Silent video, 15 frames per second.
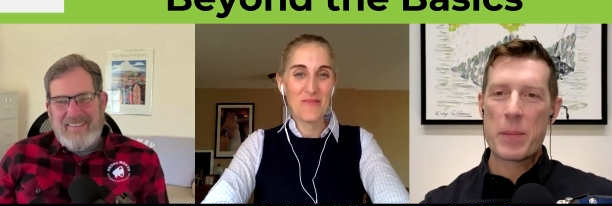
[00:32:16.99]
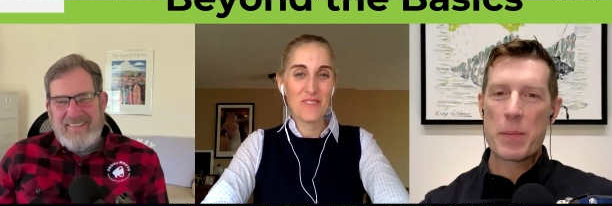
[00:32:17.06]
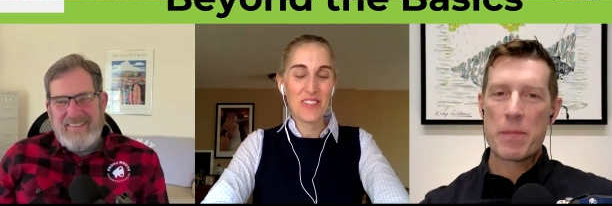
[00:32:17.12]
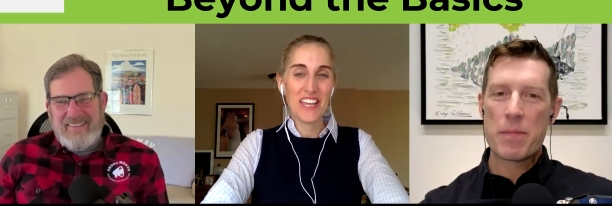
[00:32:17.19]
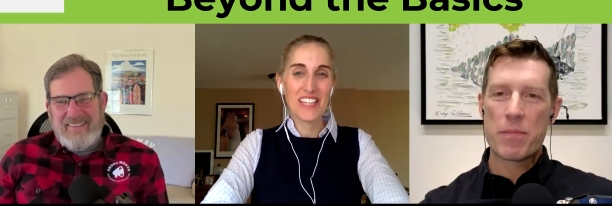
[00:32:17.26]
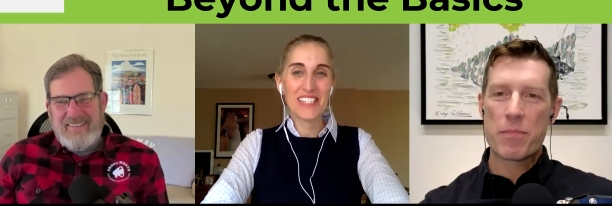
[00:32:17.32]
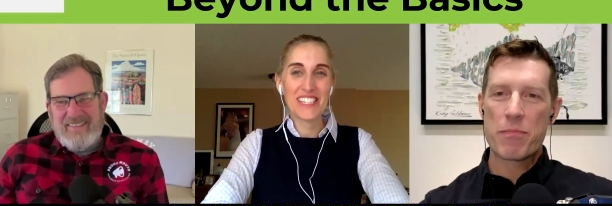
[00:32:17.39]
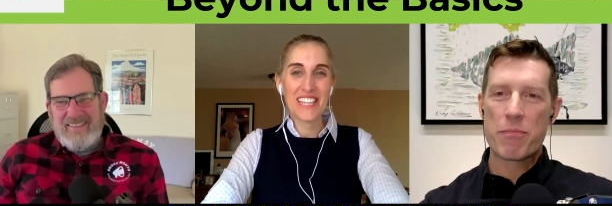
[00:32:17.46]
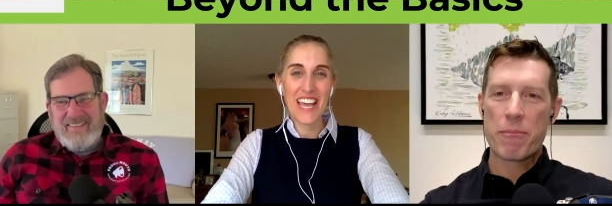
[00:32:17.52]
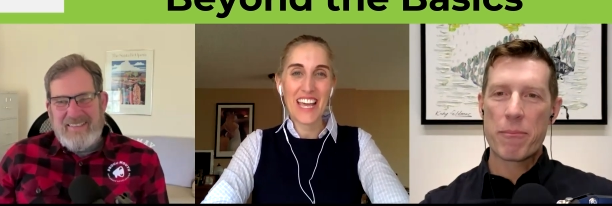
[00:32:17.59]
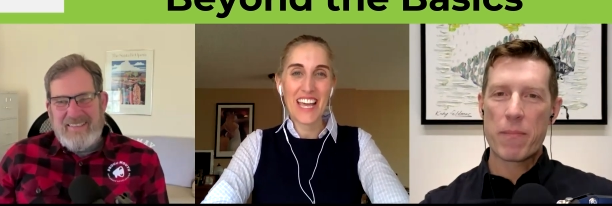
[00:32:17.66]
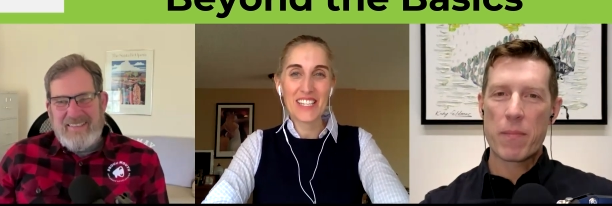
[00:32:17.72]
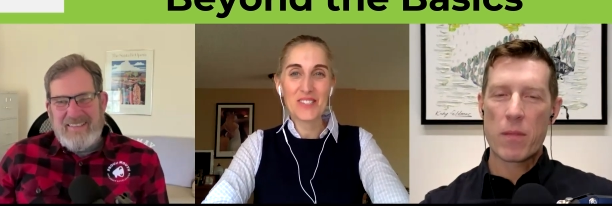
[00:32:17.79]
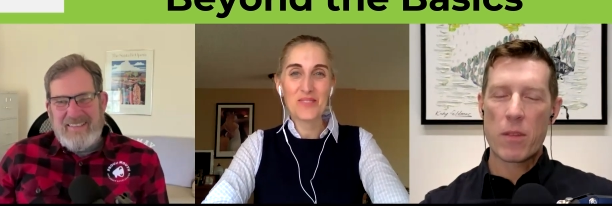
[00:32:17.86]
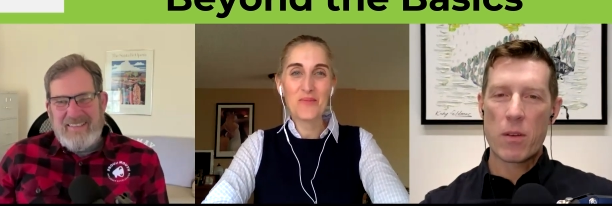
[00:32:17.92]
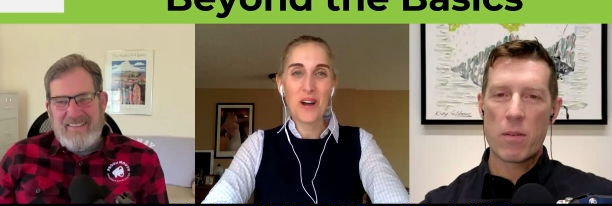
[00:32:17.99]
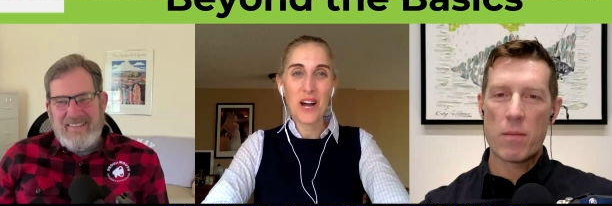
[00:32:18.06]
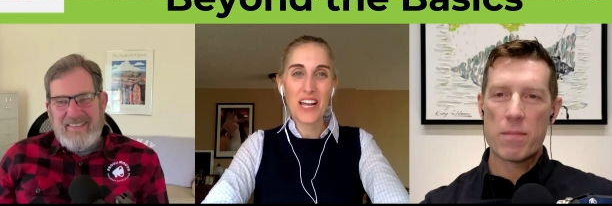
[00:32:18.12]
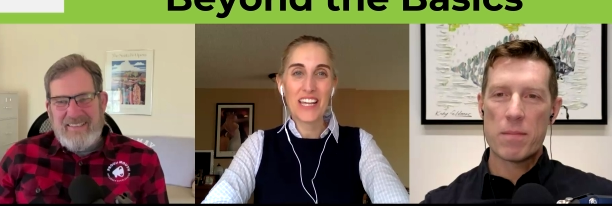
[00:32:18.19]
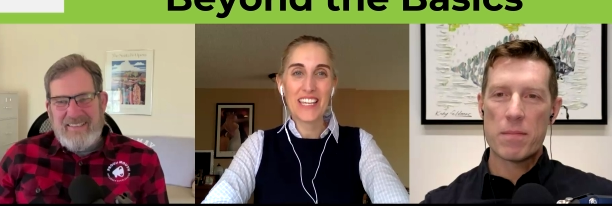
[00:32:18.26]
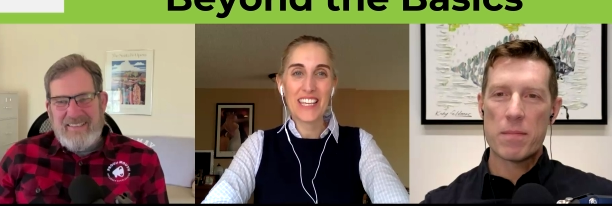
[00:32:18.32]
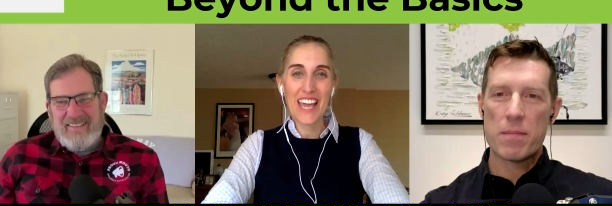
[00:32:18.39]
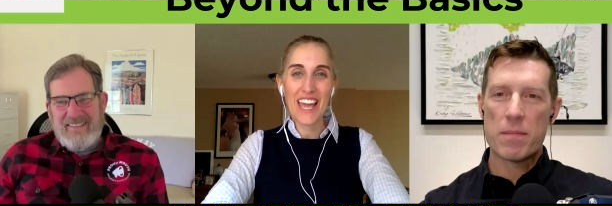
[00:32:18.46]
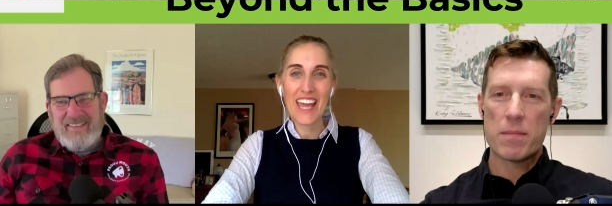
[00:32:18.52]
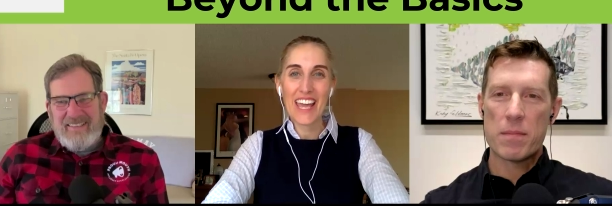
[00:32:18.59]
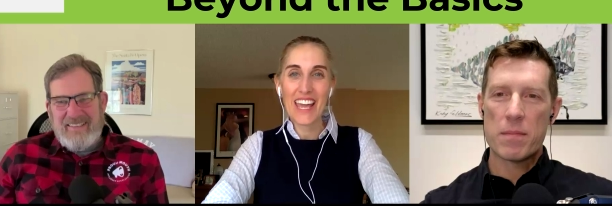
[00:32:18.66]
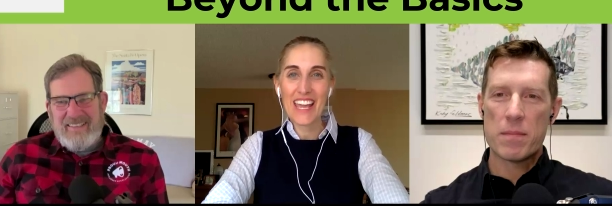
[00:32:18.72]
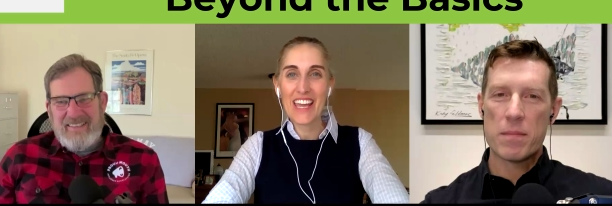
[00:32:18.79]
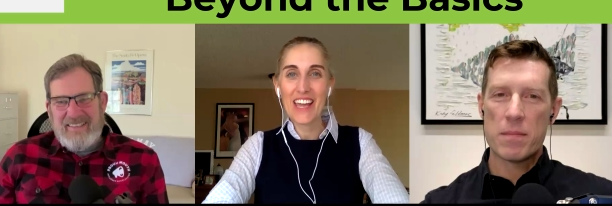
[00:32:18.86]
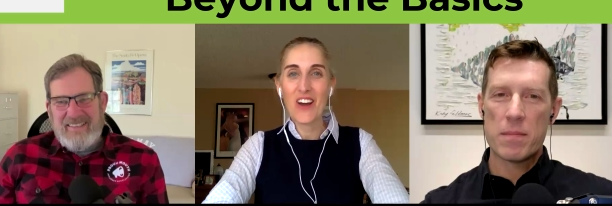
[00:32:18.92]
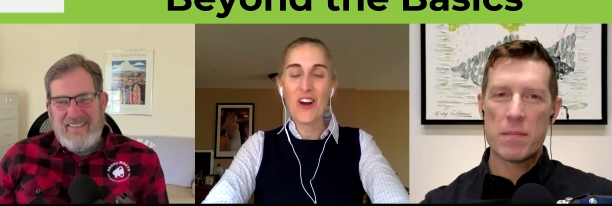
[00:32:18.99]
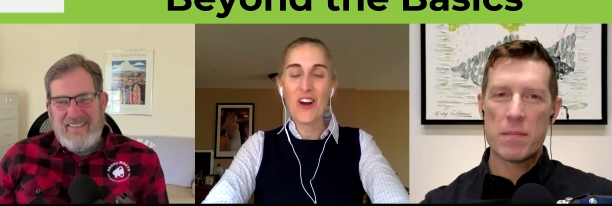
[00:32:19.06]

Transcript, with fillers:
Speaker 1: and that's S Y K